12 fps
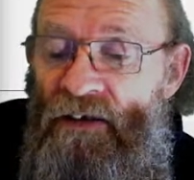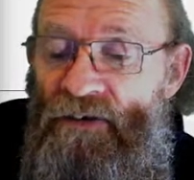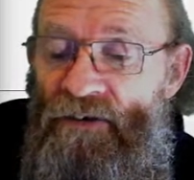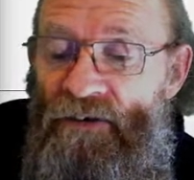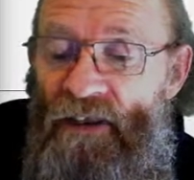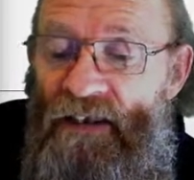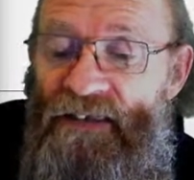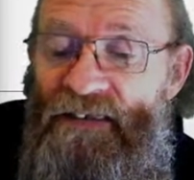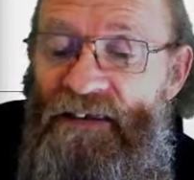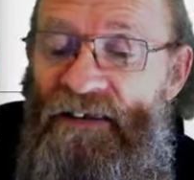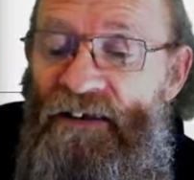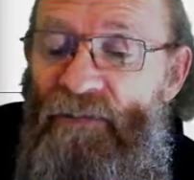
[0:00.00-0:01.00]
So that is
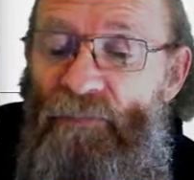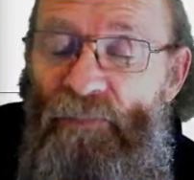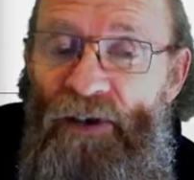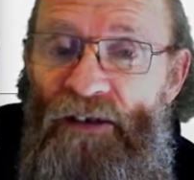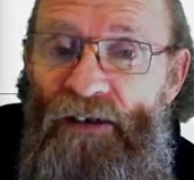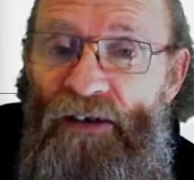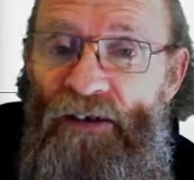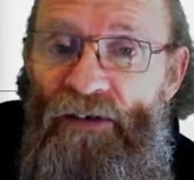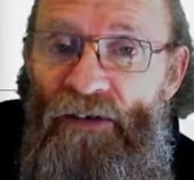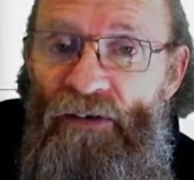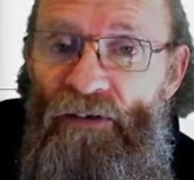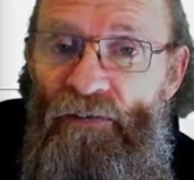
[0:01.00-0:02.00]

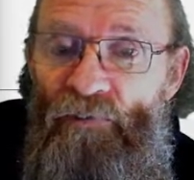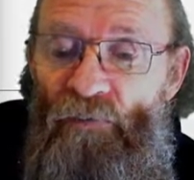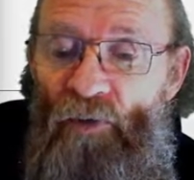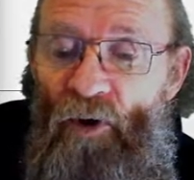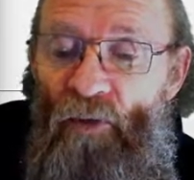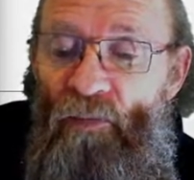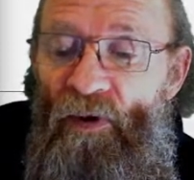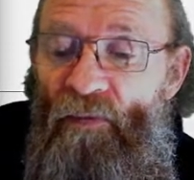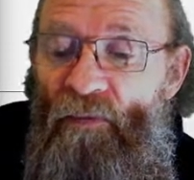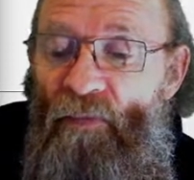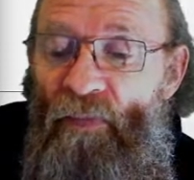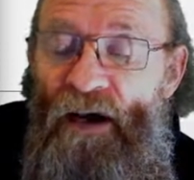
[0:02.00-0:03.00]
independent from
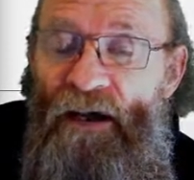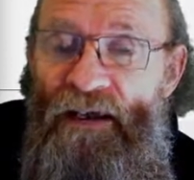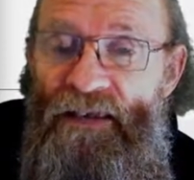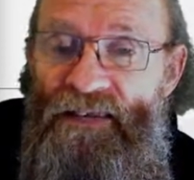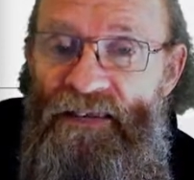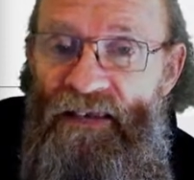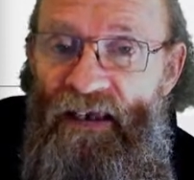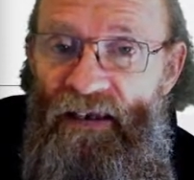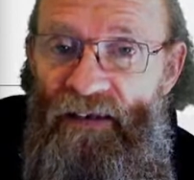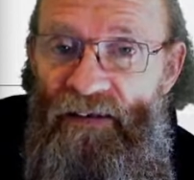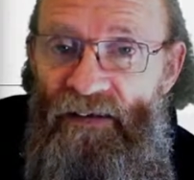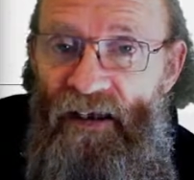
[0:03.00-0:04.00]
my
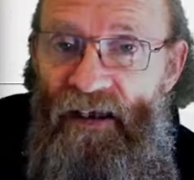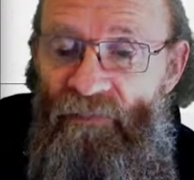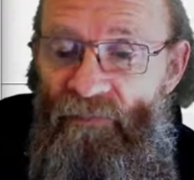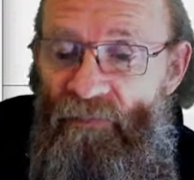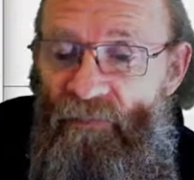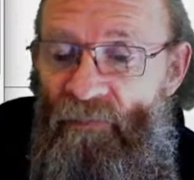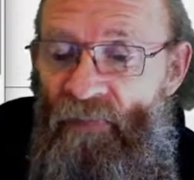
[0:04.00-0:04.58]
scan time.